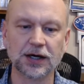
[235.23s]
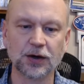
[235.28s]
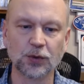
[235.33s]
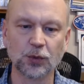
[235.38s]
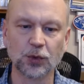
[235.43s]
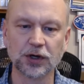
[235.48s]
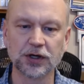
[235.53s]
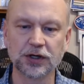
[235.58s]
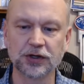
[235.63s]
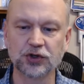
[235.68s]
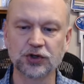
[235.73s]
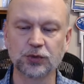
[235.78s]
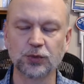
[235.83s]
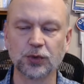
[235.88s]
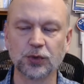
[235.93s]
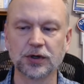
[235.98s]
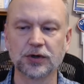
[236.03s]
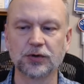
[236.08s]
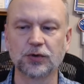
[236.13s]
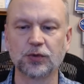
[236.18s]
We're
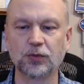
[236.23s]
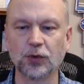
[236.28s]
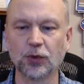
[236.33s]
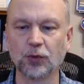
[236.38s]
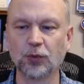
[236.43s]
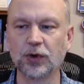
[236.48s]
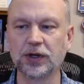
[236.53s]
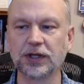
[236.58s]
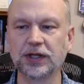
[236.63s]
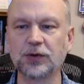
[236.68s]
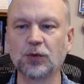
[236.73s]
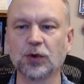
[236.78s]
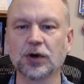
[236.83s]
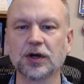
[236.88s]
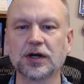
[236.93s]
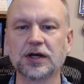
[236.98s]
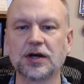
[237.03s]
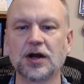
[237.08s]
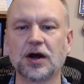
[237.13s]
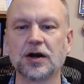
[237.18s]
really
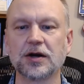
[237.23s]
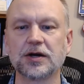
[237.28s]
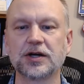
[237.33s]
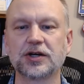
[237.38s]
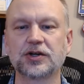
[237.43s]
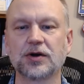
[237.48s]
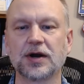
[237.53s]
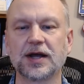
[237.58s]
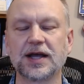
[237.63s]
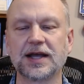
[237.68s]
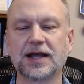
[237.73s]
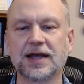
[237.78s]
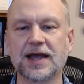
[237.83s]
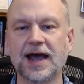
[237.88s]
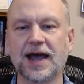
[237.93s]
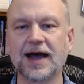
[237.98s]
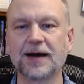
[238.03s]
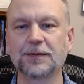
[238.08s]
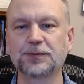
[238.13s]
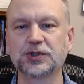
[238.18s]
working hard to try and
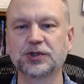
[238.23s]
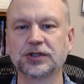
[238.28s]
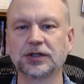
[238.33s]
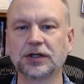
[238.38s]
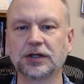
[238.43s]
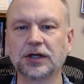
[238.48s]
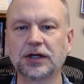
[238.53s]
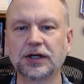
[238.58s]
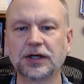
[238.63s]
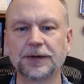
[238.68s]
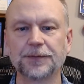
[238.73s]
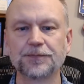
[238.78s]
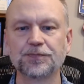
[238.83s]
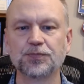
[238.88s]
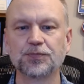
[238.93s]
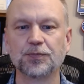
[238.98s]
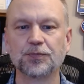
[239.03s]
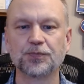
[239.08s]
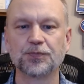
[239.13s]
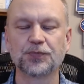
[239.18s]
capture
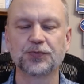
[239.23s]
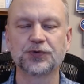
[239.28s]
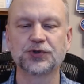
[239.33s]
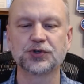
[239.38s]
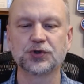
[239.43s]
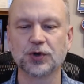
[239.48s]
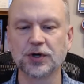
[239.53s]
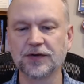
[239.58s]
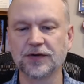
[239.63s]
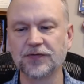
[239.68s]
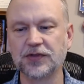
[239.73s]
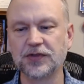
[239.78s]
sort of